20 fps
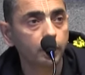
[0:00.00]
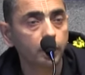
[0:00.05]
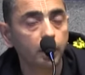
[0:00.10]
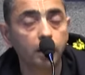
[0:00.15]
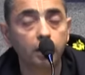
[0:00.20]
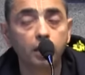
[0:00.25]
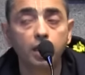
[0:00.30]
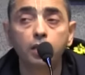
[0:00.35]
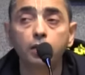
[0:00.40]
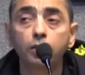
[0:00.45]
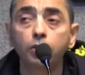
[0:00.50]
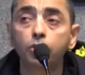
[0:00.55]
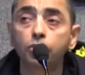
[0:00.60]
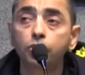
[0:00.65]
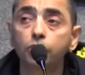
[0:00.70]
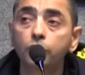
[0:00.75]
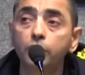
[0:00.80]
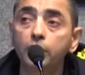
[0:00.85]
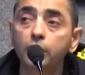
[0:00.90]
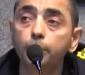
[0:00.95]

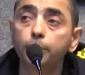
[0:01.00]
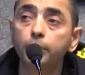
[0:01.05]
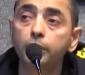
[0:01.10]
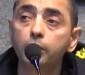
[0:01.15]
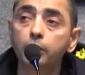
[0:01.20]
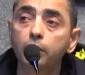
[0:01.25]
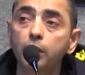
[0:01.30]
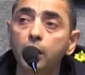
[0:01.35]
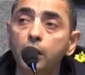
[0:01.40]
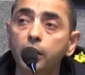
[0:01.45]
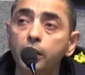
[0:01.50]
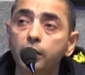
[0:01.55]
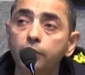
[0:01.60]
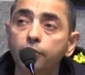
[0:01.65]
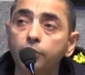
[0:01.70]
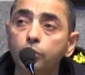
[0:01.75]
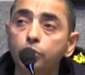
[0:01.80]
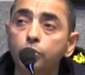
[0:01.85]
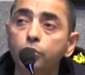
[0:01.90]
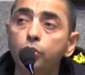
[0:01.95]
Hridantasthiya badrani
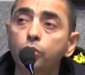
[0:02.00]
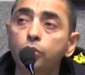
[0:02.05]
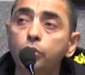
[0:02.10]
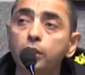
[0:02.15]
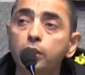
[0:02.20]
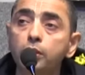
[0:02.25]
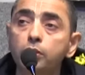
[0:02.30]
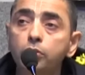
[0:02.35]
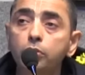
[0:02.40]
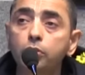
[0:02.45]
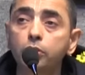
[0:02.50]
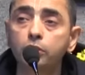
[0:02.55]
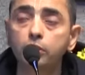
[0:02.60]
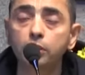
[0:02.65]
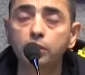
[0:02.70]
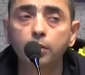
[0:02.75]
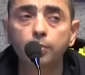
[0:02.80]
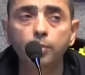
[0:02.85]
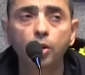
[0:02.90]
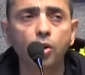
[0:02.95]
vidunoti
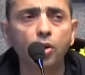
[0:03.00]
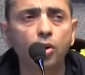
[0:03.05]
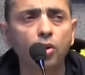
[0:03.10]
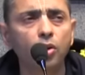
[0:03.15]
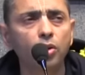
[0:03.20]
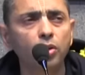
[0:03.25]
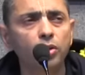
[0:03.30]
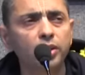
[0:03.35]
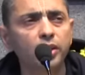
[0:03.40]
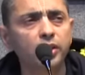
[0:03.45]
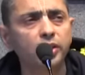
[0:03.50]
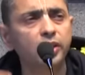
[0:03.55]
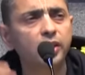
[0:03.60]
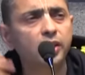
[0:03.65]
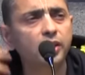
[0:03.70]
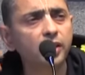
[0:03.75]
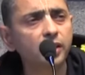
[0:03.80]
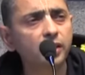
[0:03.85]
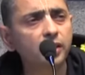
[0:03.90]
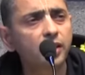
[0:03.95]
srutsatam. All the
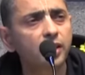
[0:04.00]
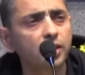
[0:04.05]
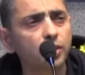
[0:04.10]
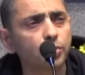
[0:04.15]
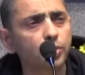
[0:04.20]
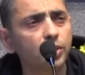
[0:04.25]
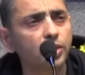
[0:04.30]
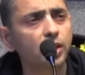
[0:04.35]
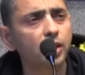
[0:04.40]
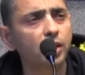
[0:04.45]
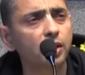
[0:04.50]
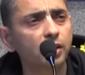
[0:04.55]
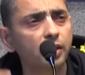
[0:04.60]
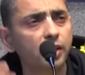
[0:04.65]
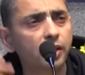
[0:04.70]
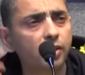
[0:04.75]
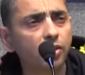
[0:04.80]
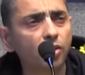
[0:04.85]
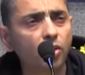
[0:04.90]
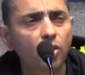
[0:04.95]
dirty things which are
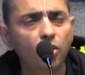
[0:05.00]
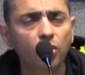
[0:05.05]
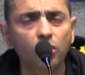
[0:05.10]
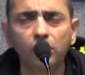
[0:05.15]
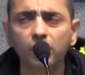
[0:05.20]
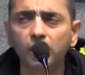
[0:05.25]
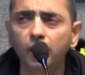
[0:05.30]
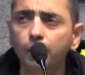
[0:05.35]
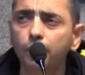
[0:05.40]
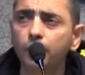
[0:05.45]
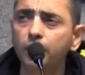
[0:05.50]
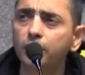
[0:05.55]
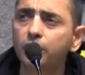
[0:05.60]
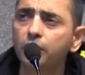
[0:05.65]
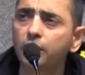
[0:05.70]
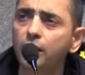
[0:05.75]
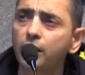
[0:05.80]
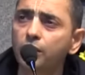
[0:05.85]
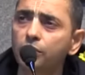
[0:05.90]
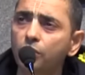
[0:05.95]
there, all the
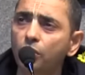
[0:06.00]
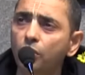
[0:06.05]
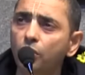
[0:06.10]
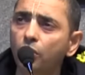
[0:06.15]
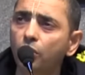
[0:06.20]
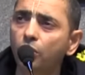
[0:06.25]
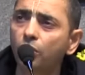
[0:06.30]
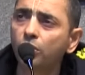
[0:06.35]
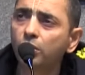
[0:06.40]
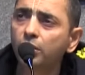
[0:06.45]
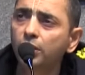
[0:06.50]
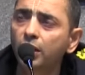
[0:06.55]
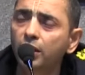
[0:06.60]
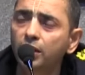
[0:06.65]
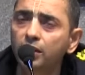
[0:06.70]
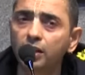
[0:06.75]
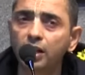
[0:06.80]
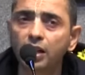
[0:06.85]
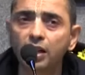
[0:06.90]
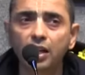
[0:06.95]
badras, all
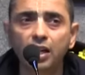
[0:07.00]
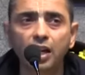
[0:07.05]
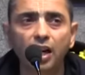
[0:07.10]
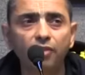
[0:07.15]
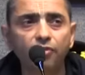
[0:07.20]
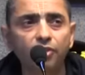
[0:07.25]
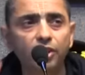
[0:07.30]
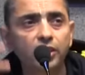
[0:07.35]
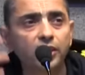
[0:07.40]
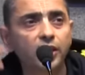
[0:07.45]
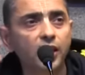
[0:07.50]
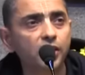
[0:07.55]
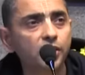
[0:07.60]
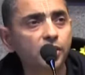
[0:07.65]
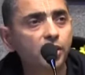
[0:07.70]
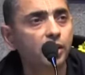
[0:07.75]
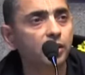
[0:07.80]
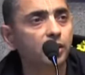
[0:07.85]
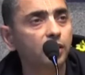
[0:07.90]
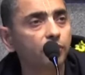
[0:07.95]
that avidya
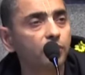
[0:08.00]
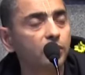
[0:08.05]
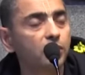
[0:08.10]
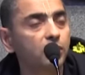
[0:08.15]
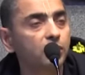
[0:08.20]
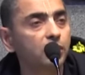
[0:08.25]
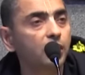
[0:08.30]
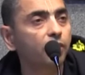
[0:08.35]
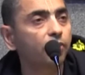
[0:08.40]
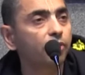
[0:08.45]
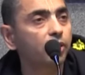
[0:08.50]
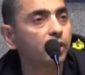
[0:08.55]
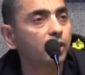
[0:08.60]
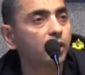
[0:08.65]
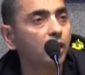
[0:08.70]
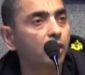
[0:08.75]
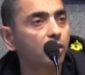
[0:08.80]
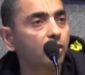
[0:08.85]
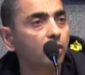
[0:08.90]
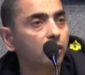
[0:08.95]
shakti which is covering
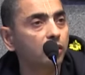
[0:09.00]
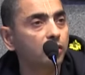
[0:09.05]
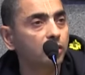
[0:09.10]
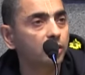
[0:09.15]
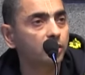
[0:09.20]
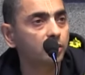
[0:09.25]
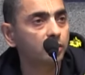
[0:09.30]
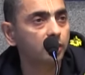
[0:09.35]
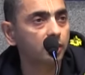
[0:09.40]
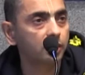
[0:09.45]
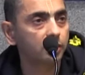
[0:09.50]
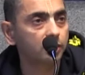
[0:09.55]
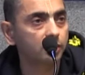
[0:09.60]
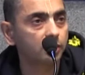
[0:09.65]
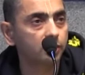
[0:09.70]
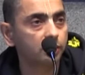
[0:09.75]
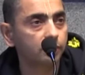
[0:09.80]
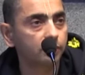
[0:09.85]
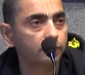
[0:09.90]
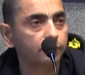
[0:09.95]
our
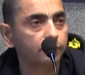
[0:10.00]
consciousness.